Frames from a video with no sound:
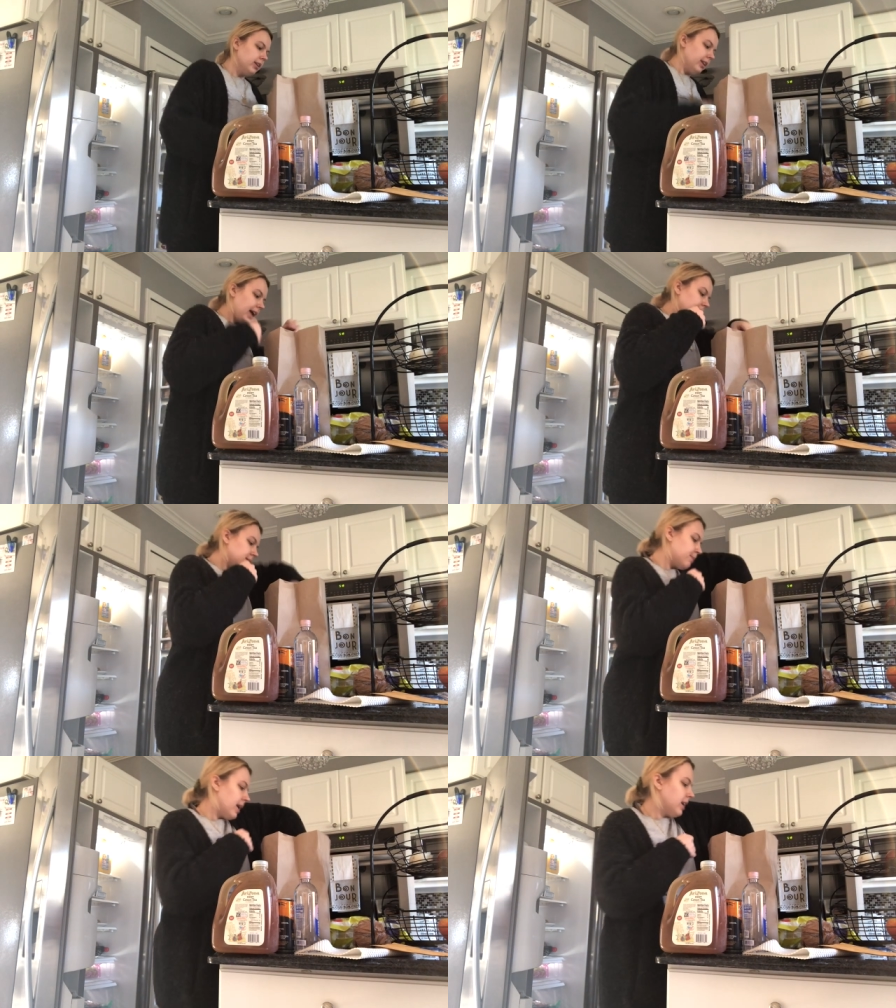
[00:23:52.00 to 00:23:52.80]
the
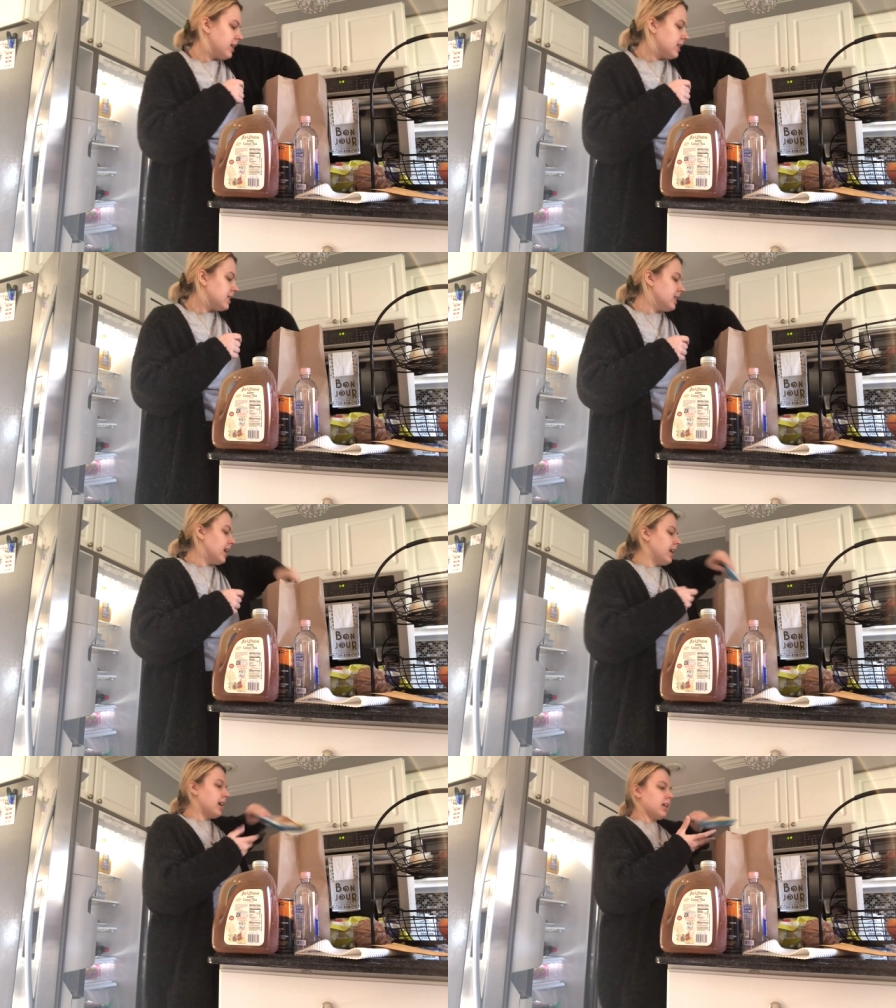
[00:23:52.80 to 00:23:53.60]
last bag, let's see,
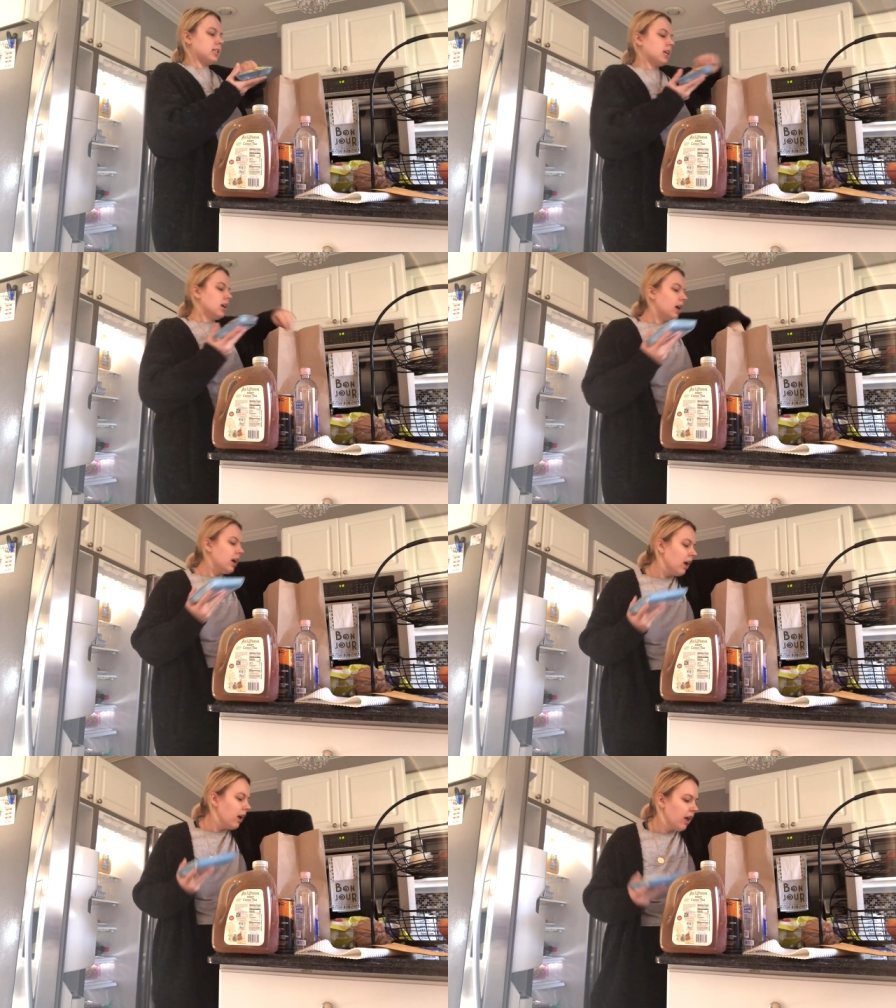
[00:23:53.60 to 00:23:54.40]
I got
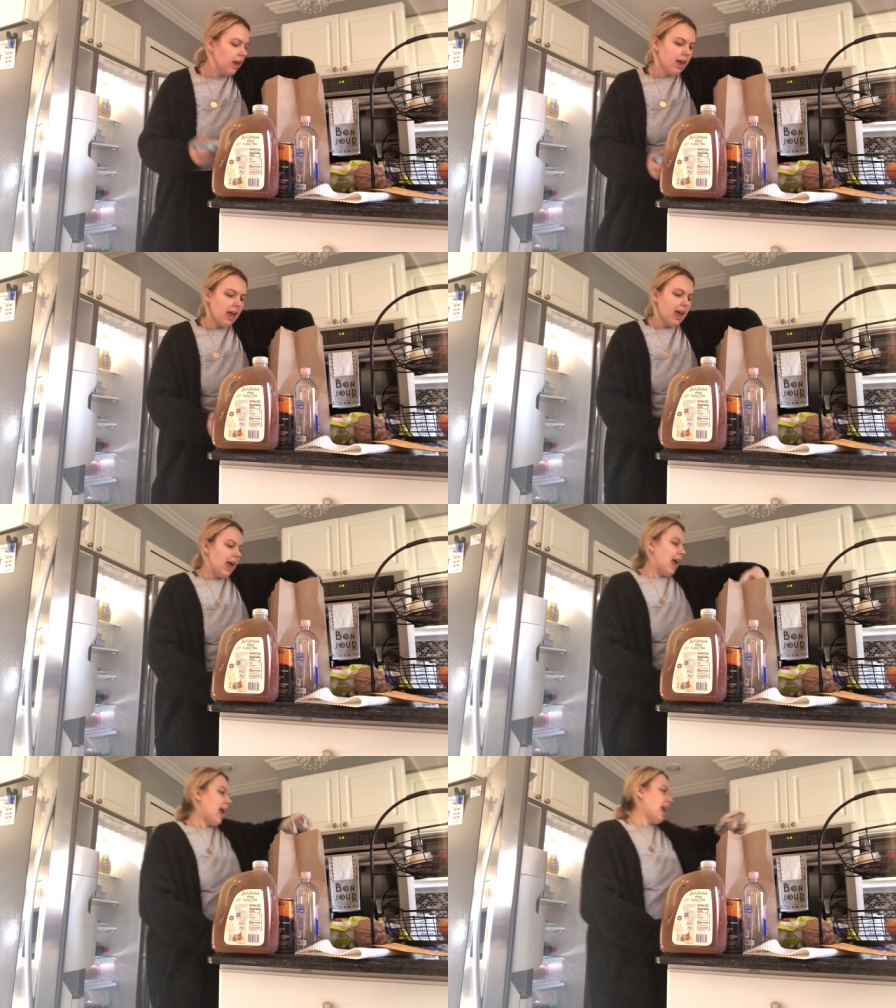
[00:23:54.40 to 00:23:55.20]

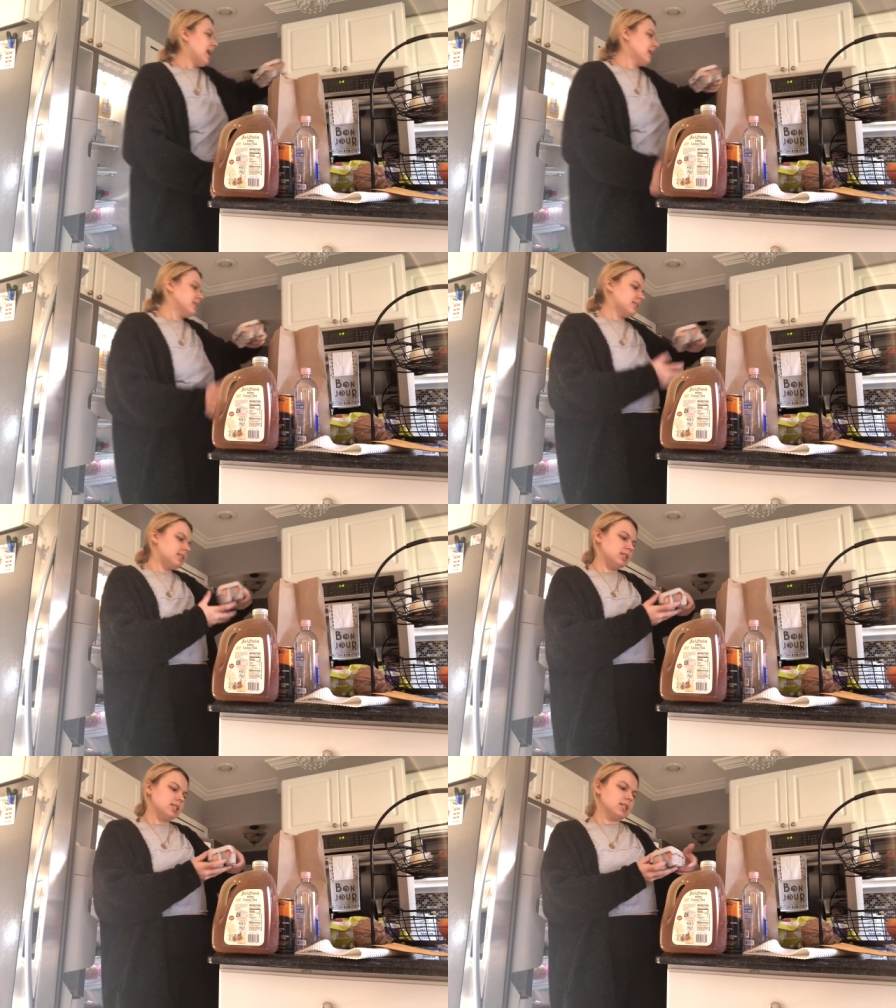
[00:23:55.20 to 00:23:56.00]
eggs,
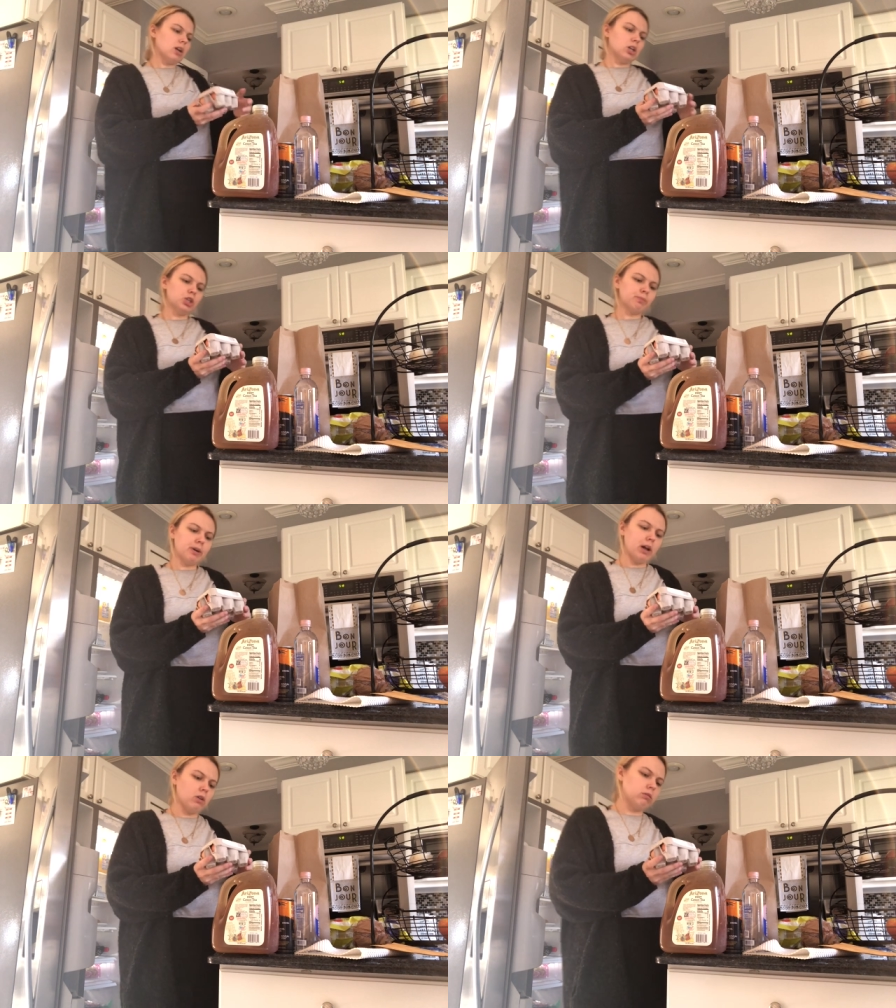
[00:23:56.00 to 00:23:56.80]
these large
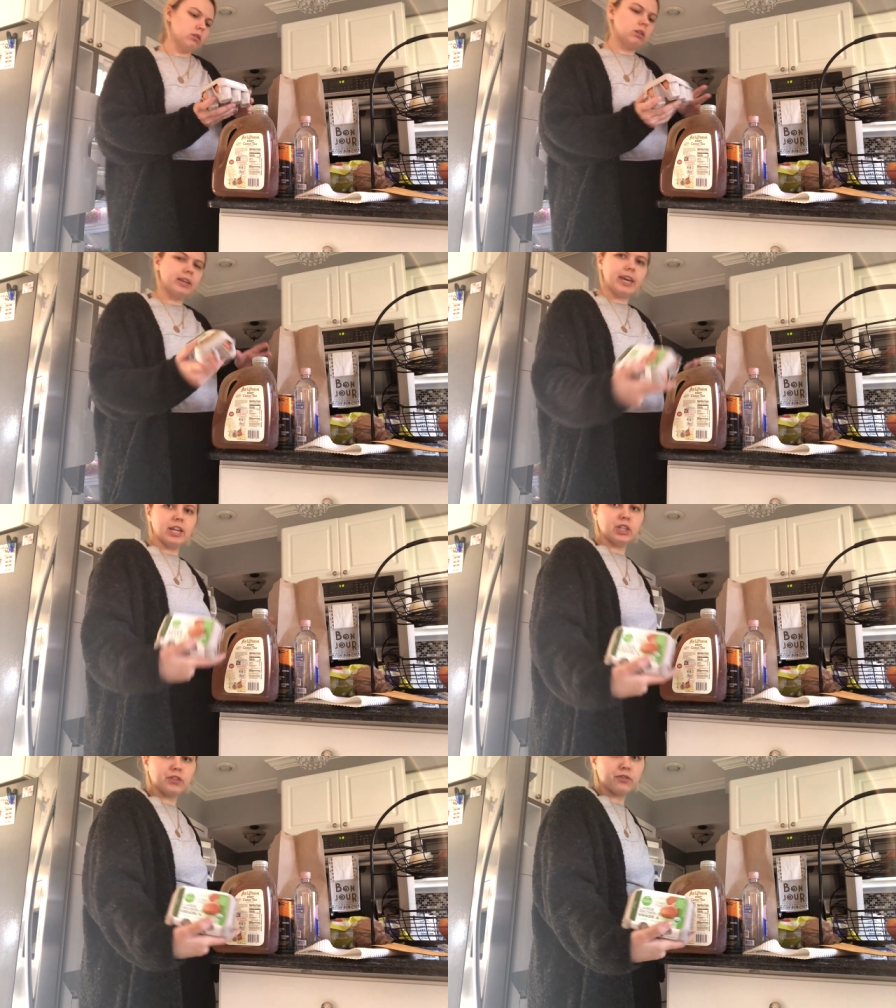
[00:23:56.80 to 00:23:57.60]
brown
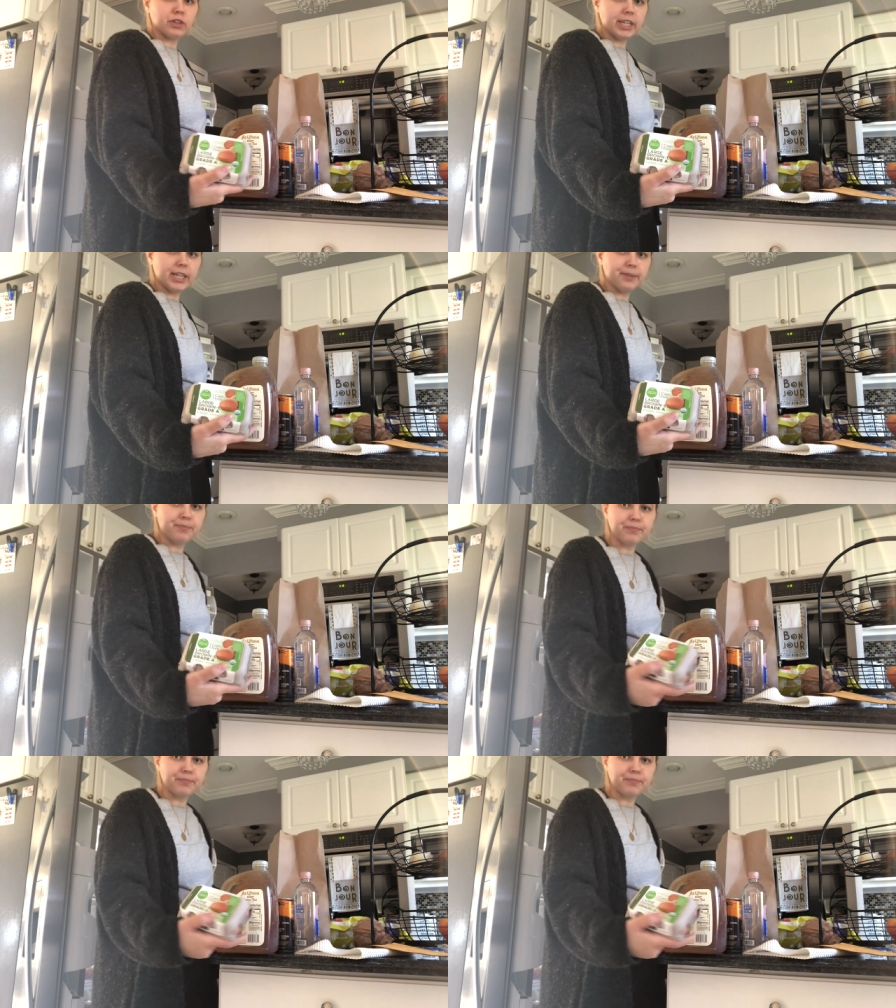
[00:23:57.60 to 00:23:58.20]
cage-free